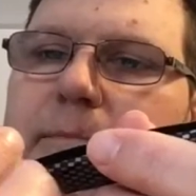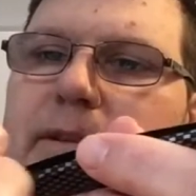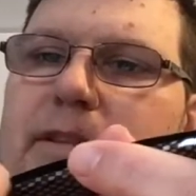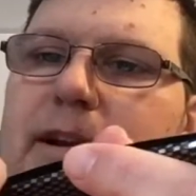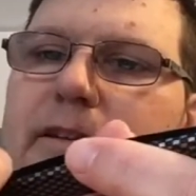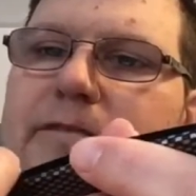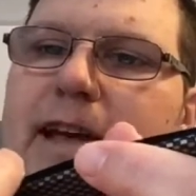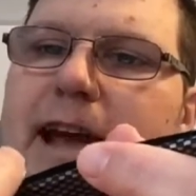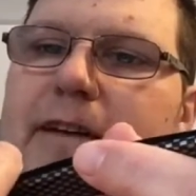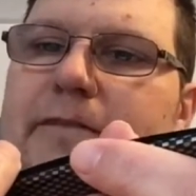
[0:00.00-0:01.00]
up in there if
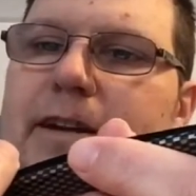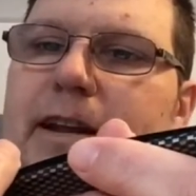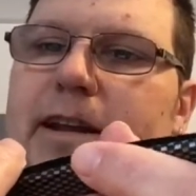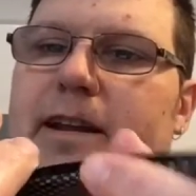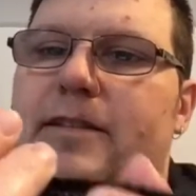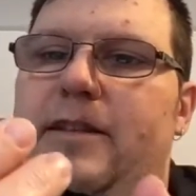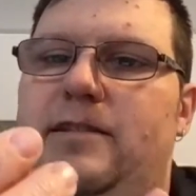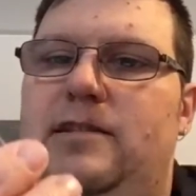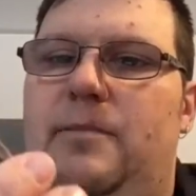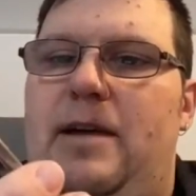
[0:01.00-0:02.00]
they have any, and
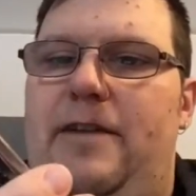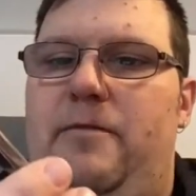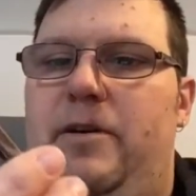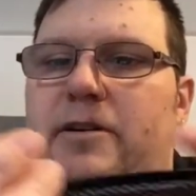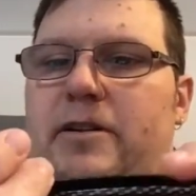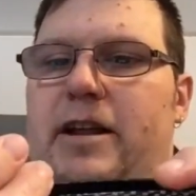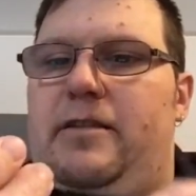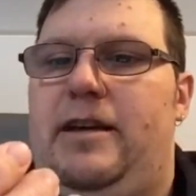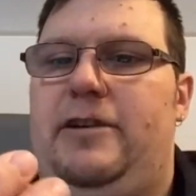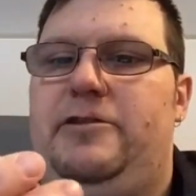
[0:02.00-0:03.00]
then some have them
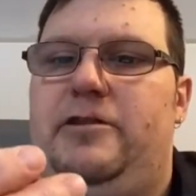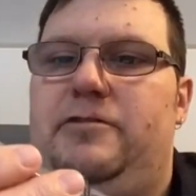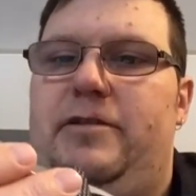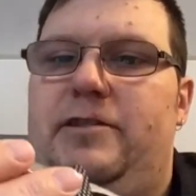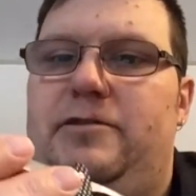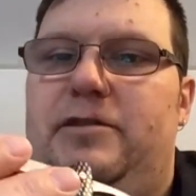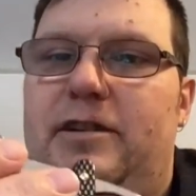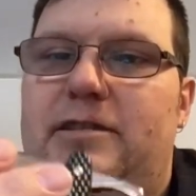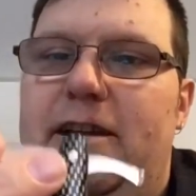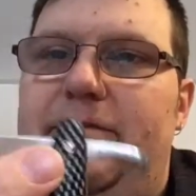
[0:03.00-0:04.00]
underneath. Actually, this razor
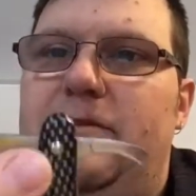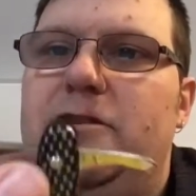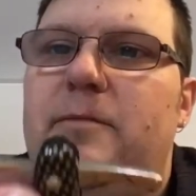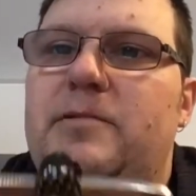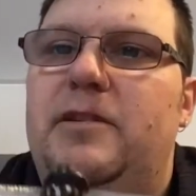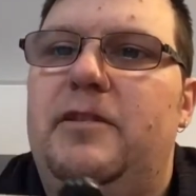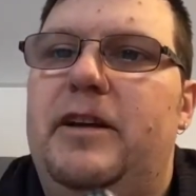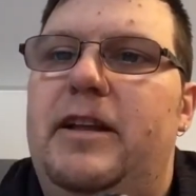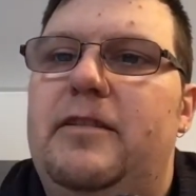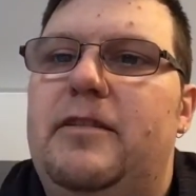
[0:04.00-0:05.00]
does have the jimps
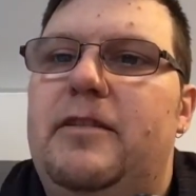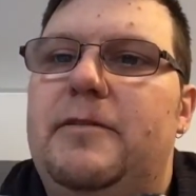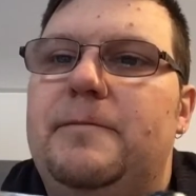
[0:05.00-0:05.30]
underneath.